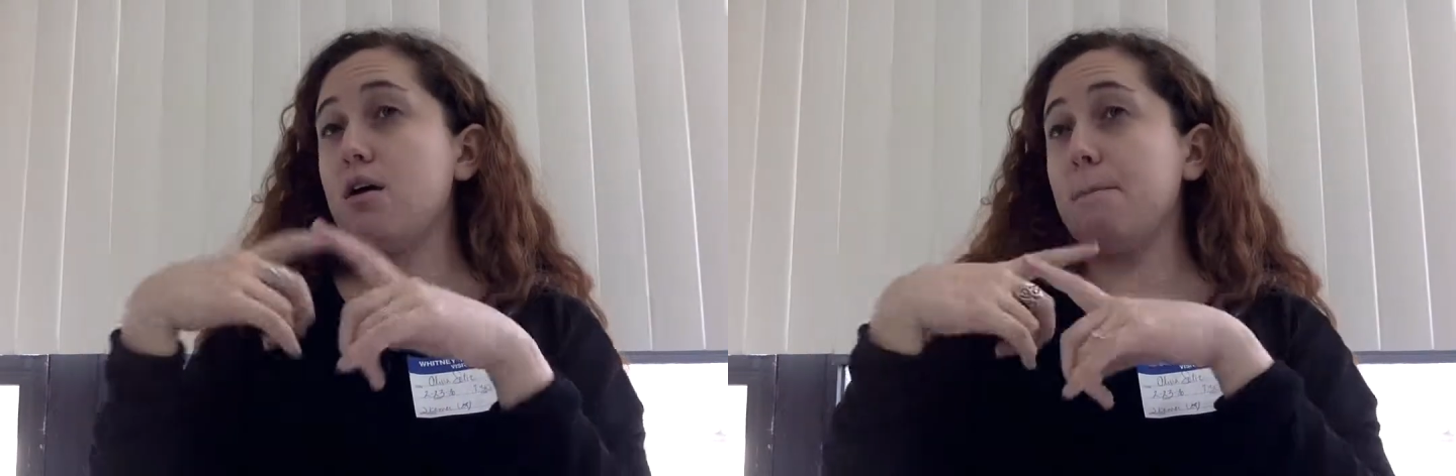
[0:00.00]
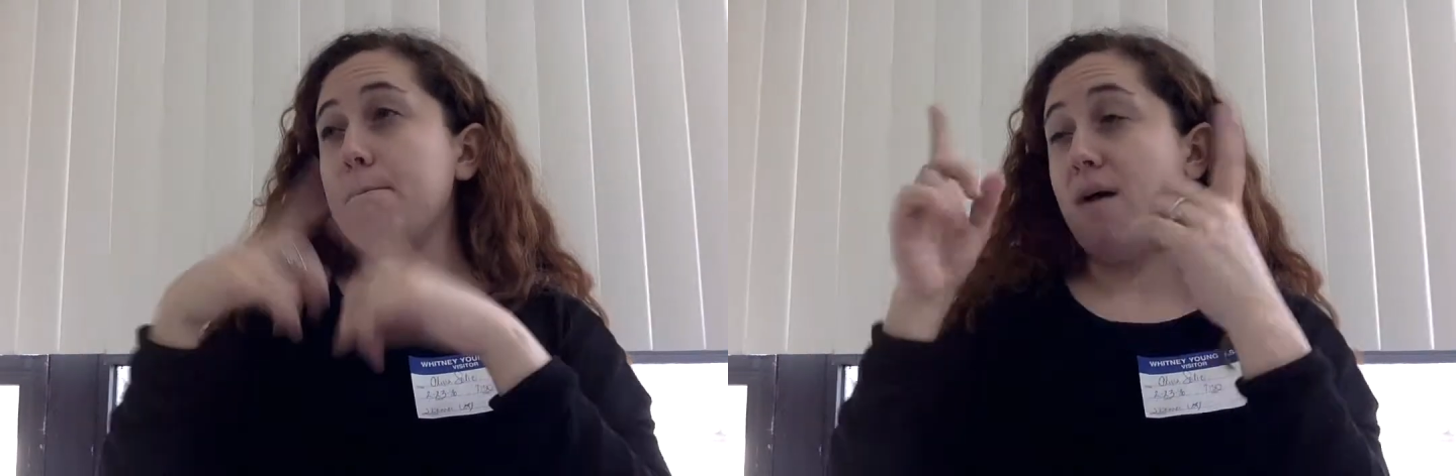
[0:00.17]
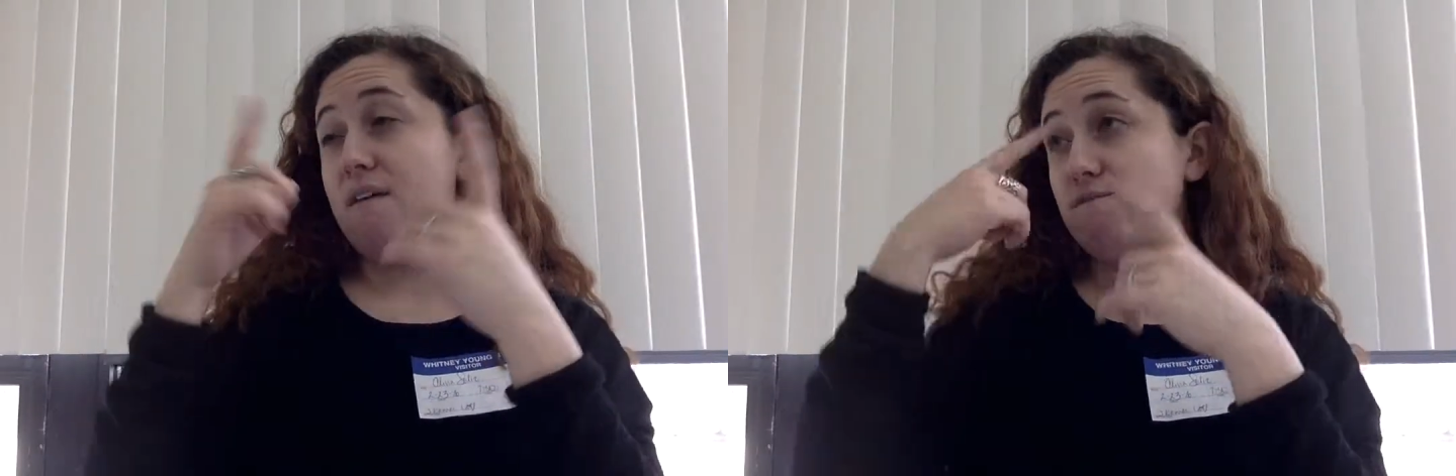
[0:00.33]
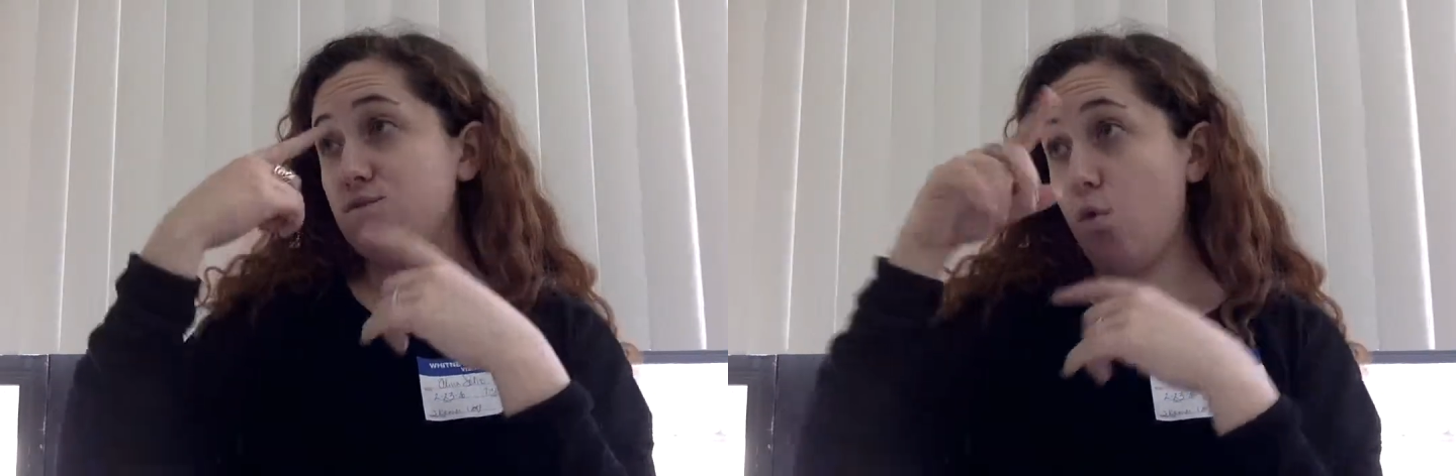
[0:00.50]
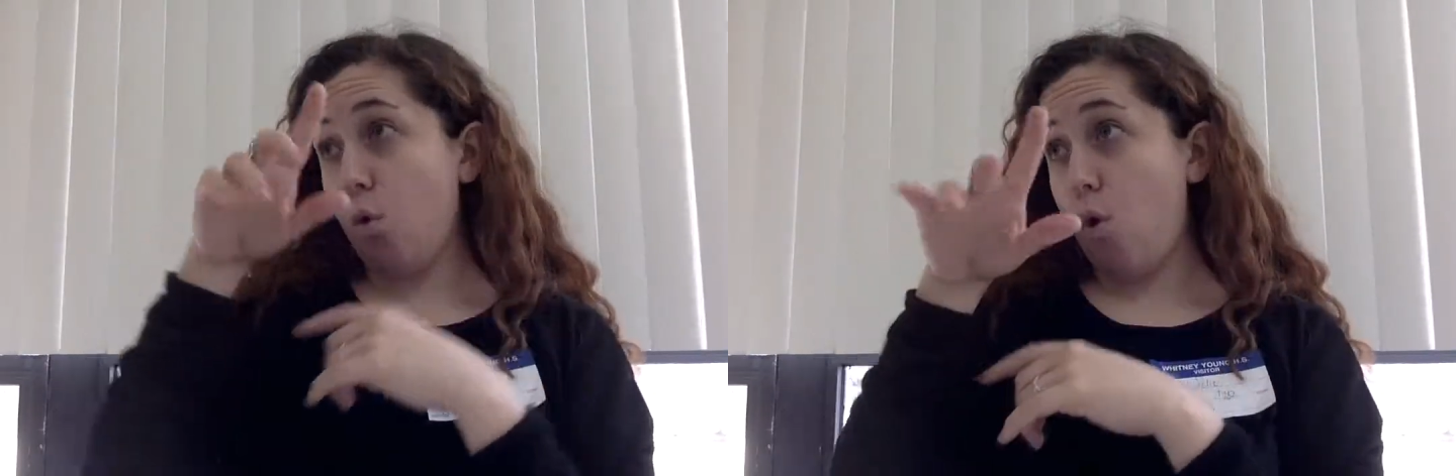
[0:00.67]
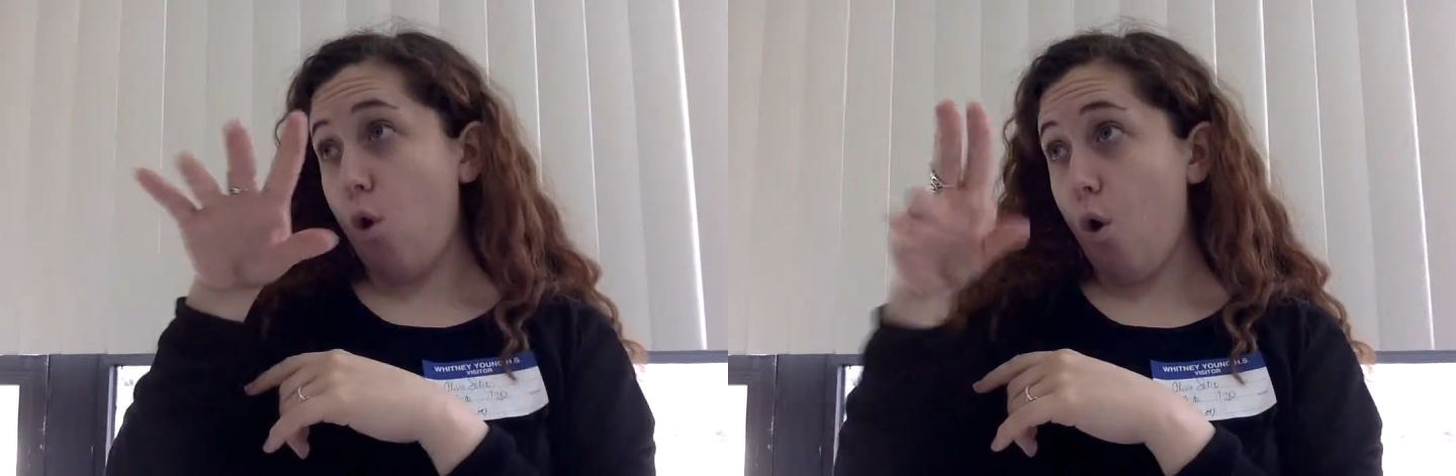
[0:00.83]
point. If
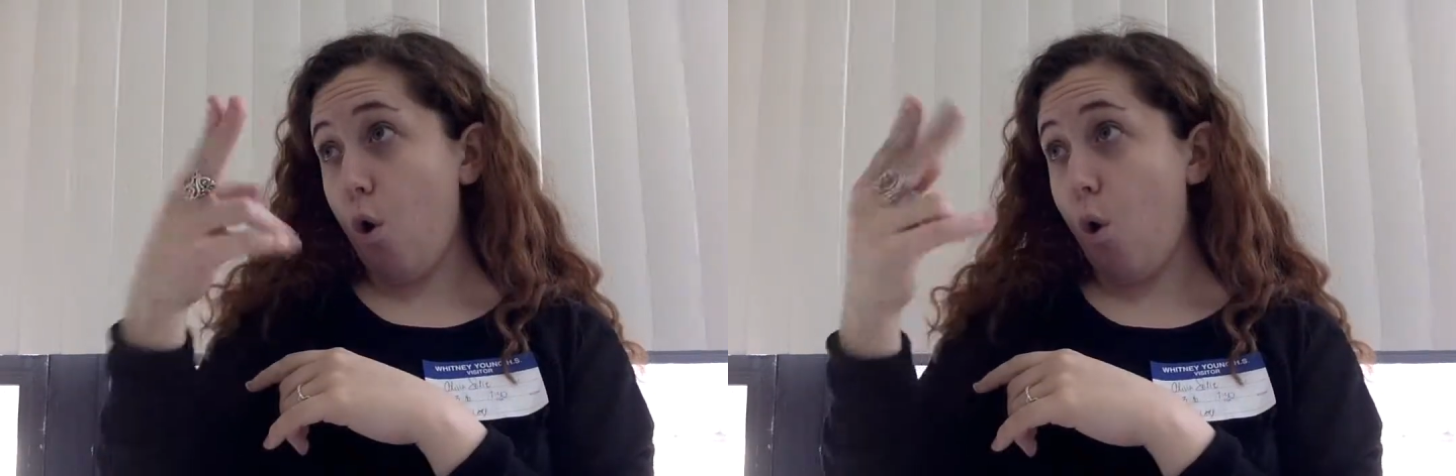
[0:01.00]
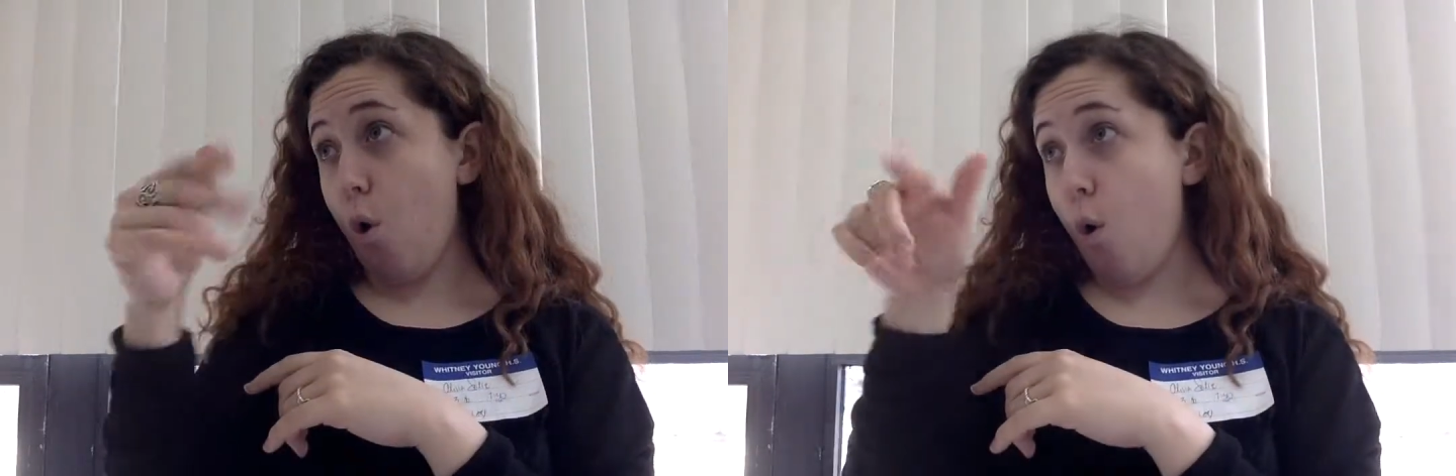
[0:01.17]
that makes sense.